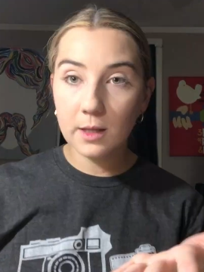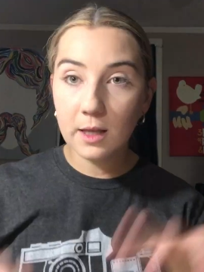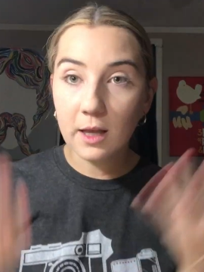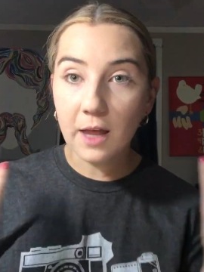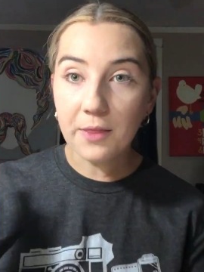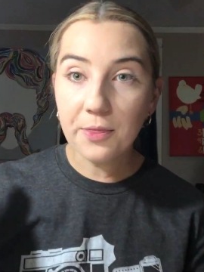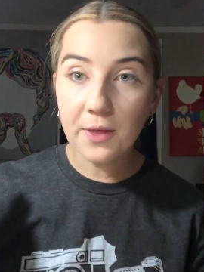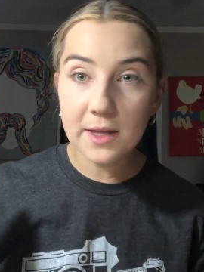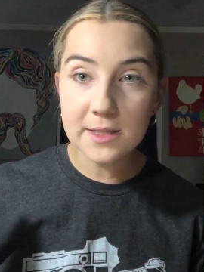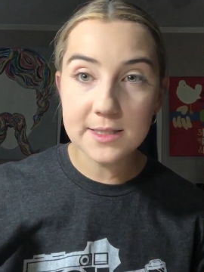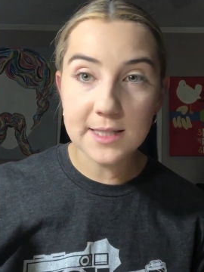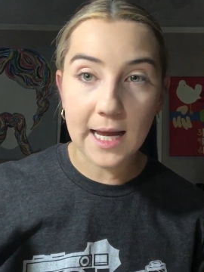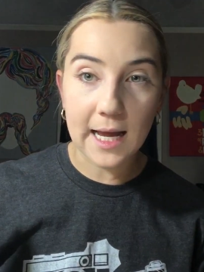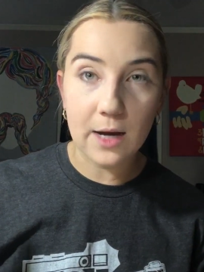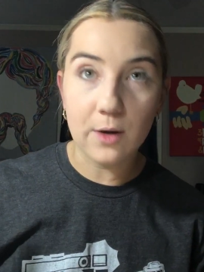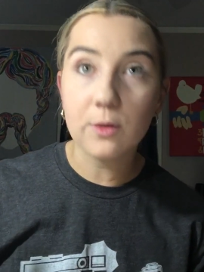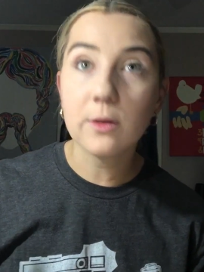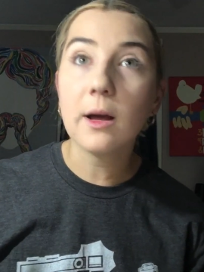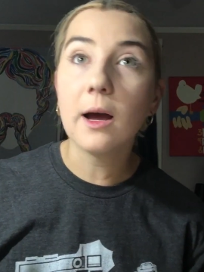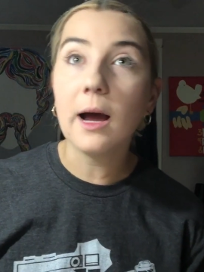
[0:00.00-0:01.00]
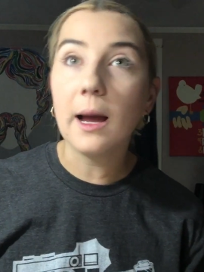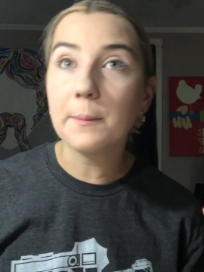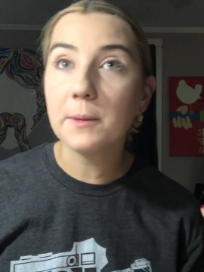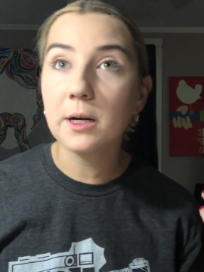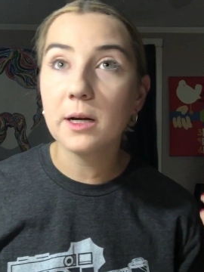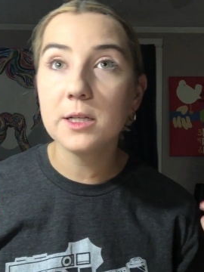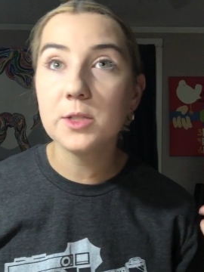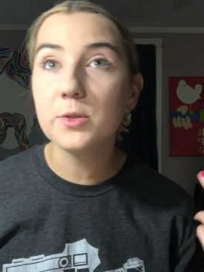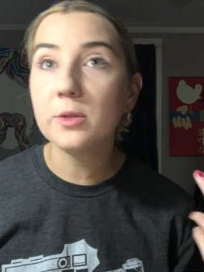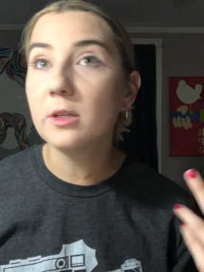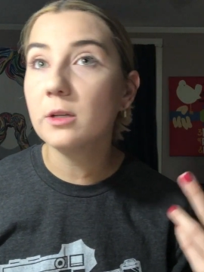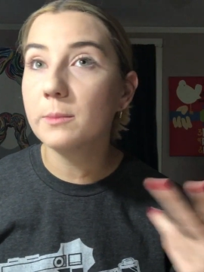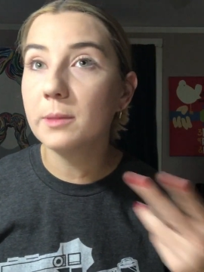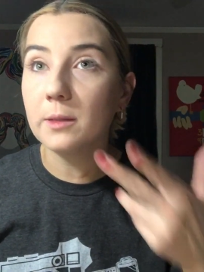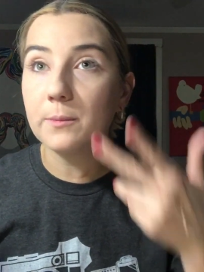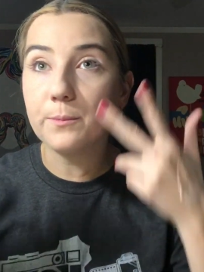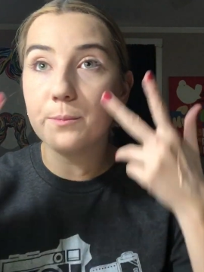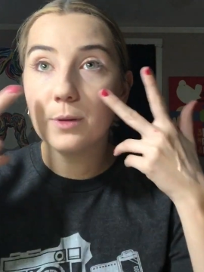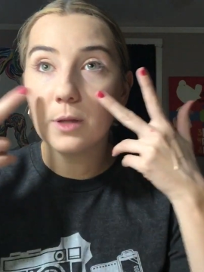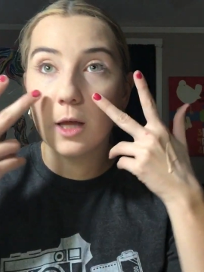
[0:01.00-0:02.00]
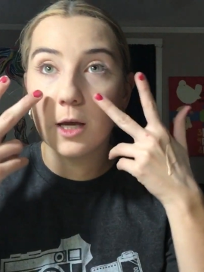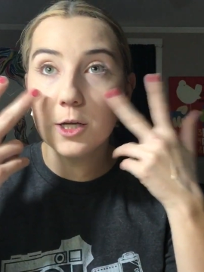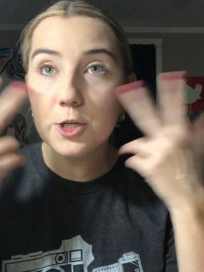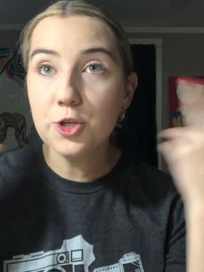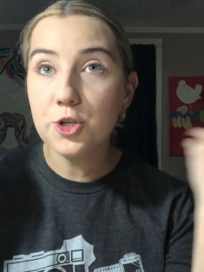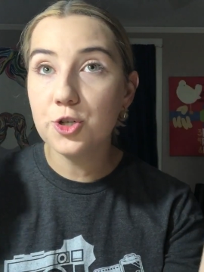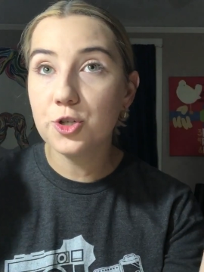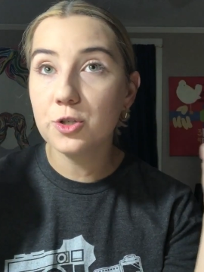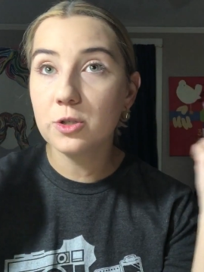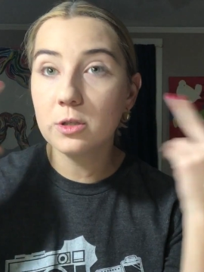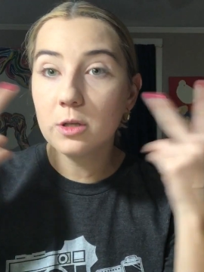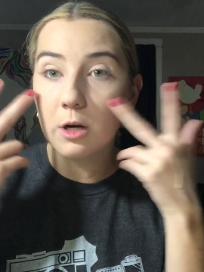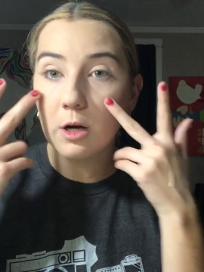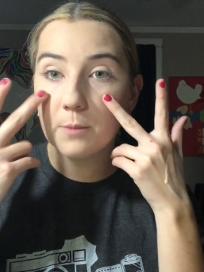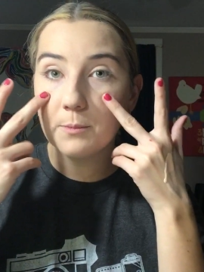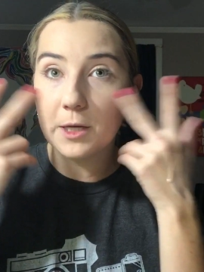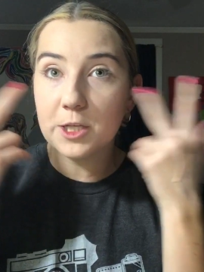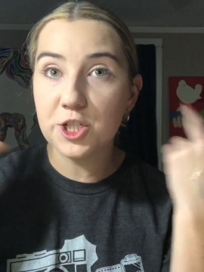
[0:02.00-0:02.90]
Got that down. I'm gonna do a little bit of blush on my